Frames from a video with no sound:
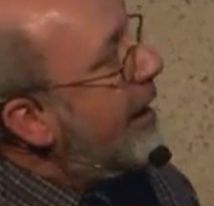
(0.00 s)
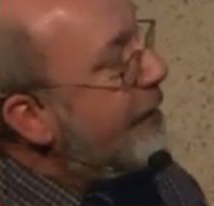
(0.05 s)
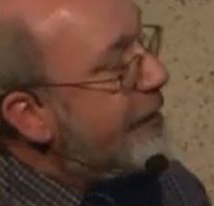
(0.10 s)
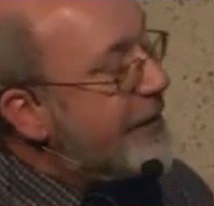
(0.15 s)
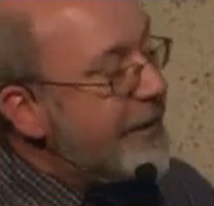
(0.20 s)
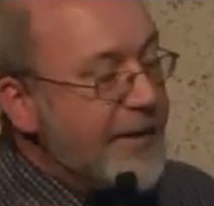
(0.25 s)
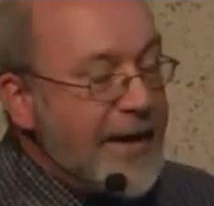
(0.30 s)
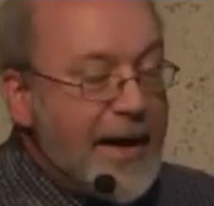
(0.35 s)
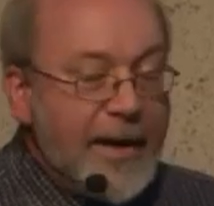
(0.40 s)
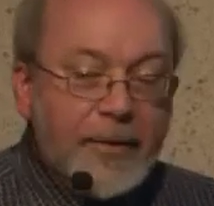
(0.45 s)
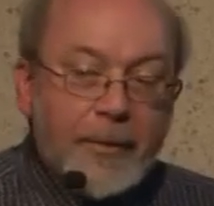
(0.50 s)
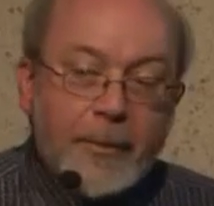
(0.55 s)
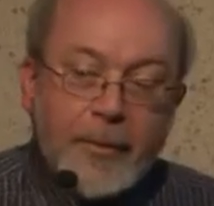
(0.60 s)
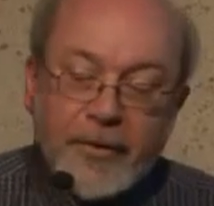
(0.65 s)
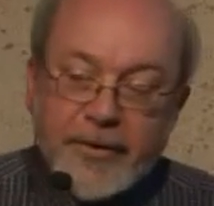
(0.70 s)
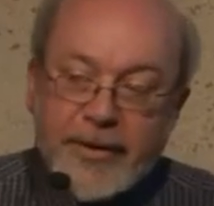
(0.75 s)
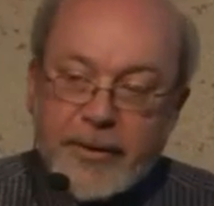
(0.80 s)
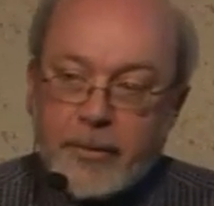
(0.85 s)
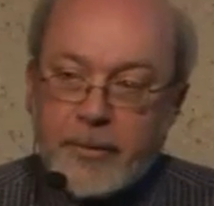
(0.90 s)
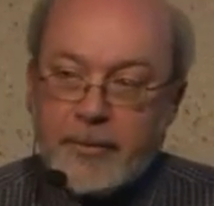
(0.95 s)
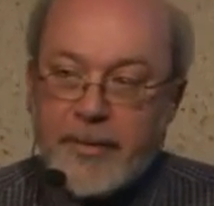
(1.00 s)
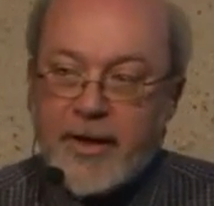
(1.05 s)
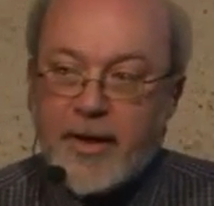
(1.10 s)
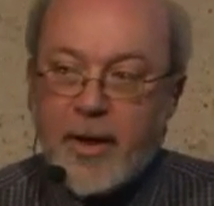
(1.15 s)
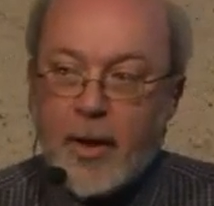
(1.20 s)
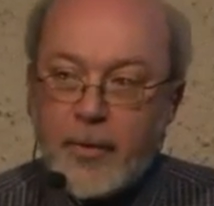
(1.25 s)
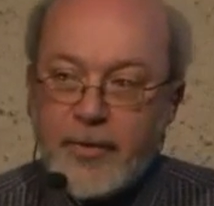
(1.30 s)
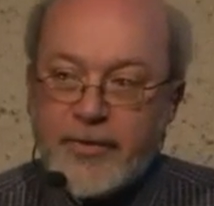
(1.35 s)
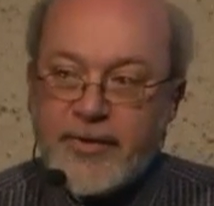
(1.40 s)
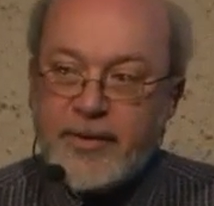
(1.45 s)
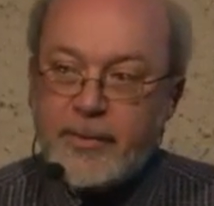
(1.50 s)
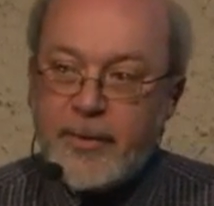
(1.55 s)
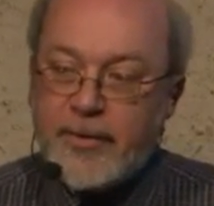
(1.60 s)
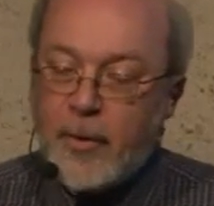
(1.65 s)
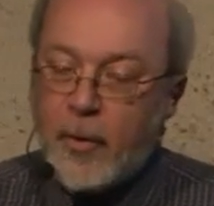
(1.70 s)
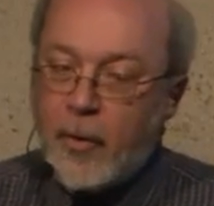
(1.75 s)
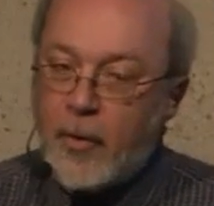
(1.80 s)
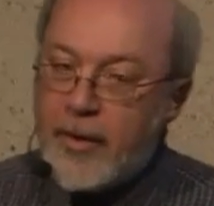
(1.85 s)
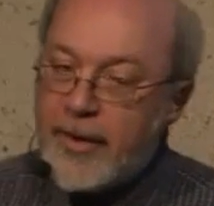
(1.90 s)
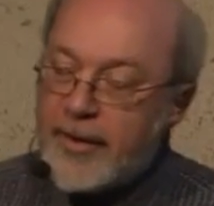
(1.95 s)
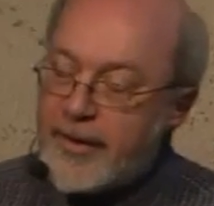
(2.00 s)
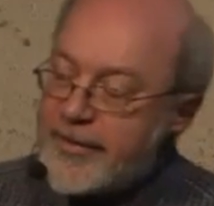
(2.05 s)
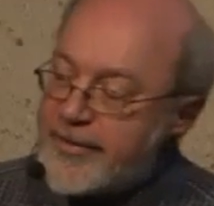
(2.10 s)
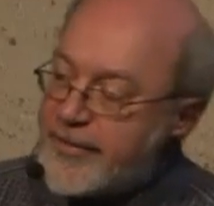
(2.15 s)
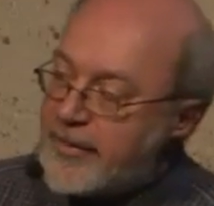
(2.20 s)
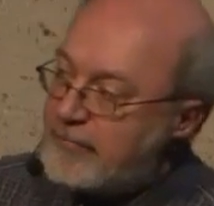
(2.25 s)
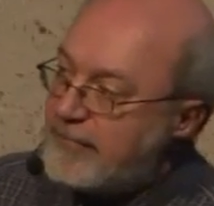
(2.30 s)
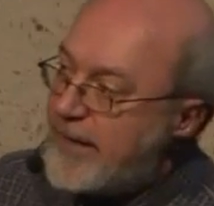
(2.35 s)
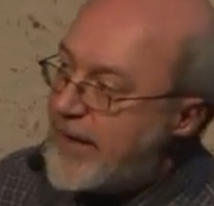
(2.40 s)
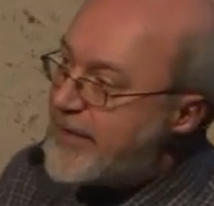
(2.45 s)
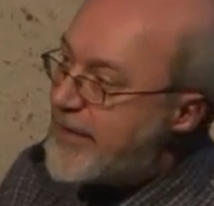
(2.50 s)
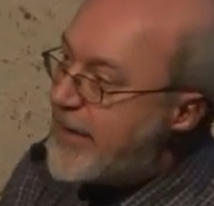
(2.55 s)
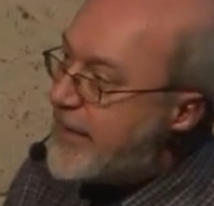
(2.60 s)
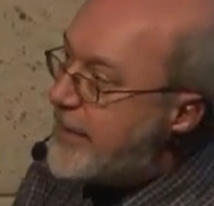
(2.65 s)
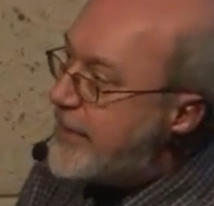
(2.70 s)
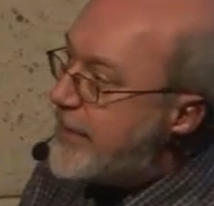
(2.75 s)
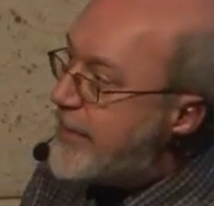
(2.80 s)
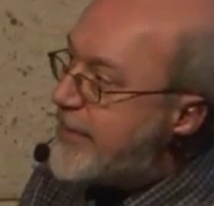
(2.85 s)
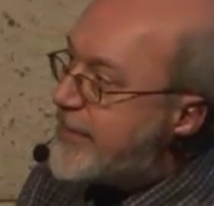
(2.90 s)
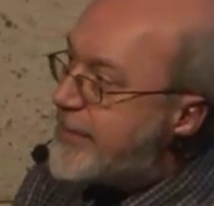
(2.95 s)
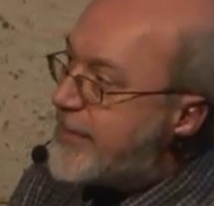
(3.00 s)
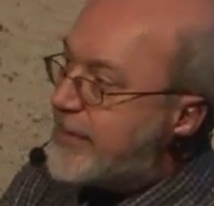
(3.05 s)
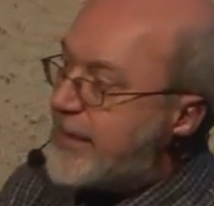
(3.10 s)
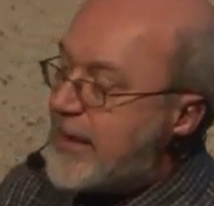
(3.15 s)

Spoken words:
after that, the body would be coated with oils and resins to